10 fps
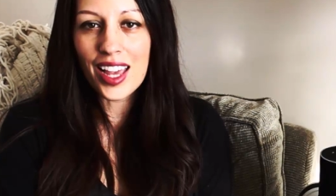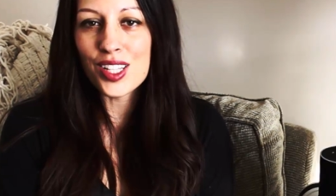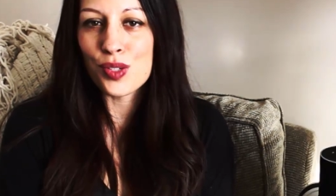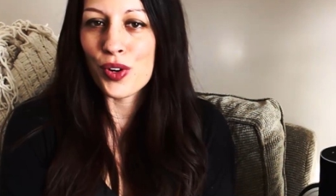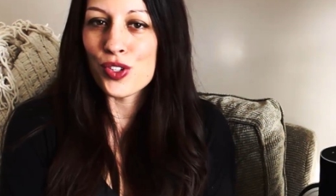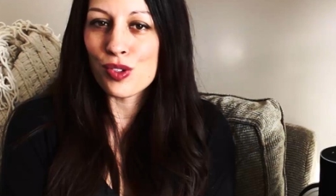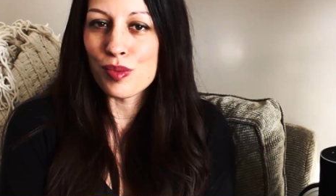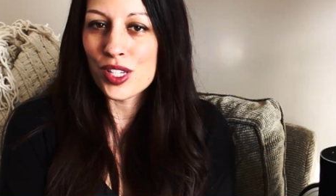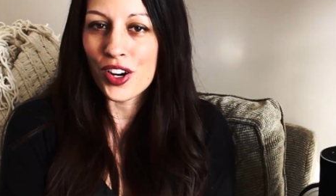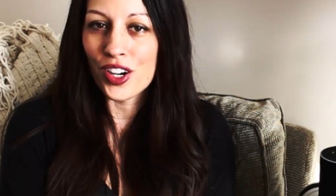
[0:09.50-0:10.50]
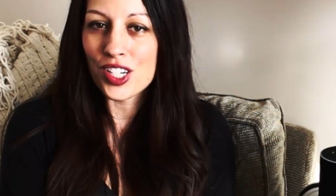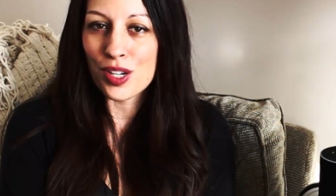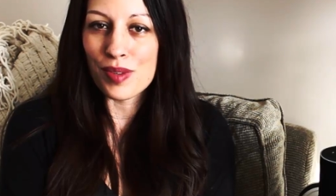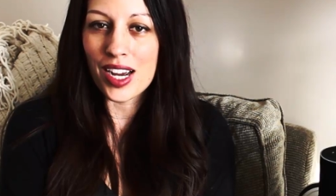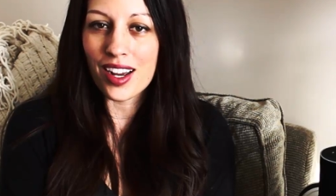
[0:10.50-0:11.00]
it's Rose from
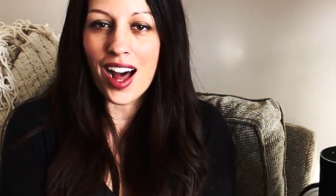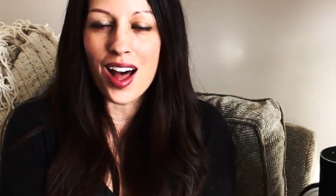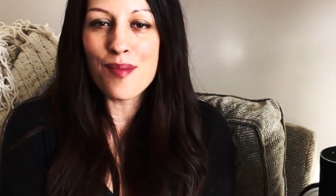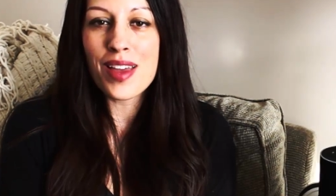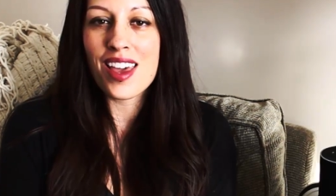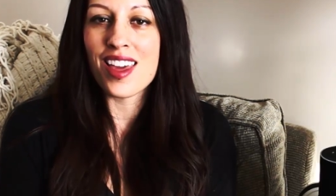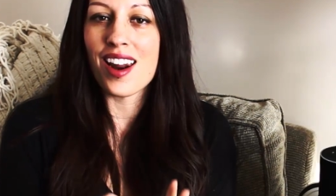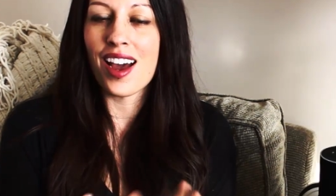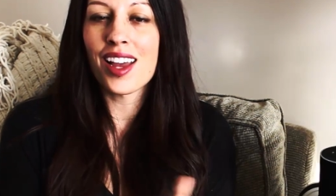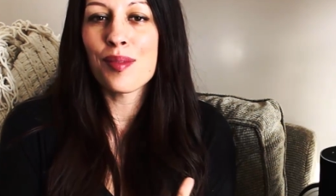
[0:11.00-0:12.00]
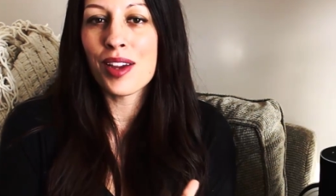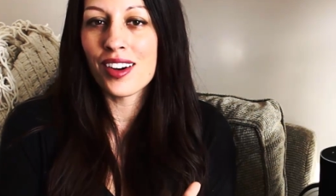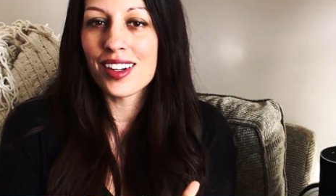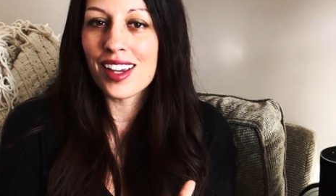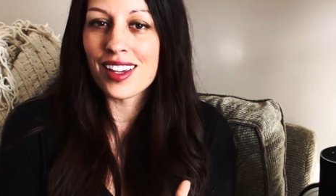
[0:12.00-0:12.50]
SecurityGem.com and I am here
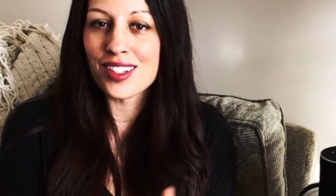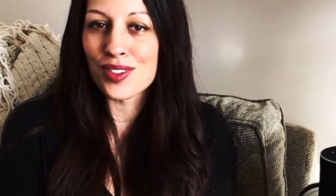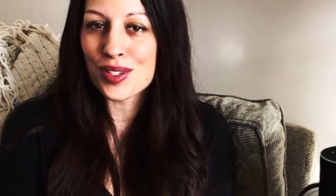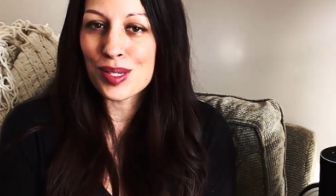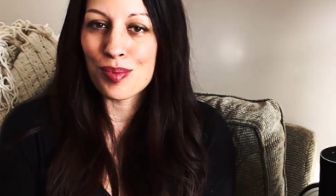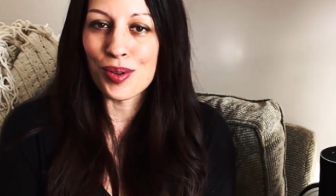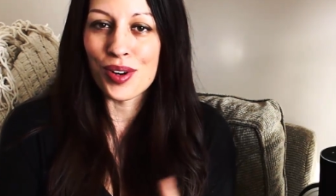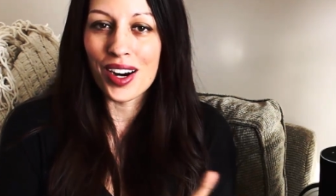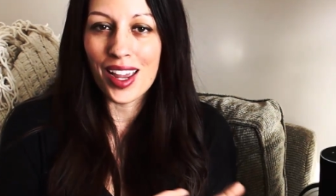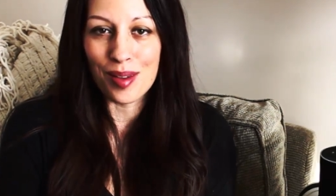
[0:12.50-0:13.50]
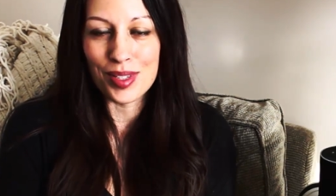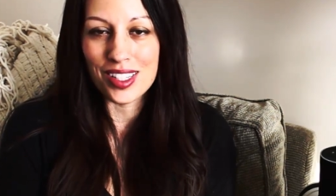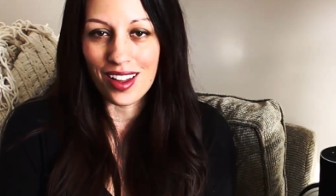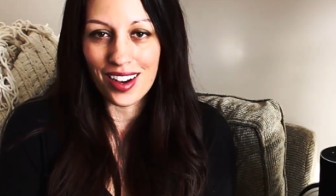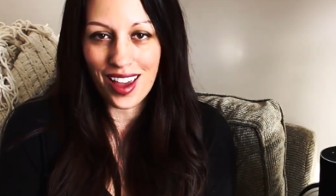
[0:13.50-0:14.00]
today to explore
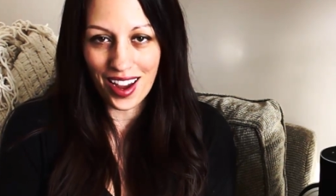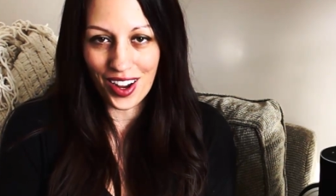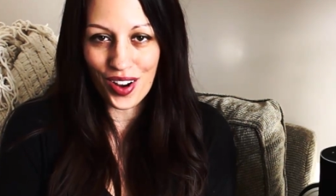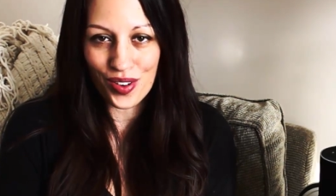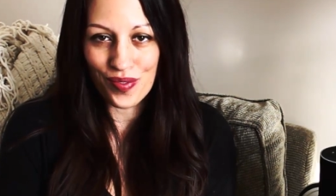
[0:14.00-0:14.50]
Amazon Echo.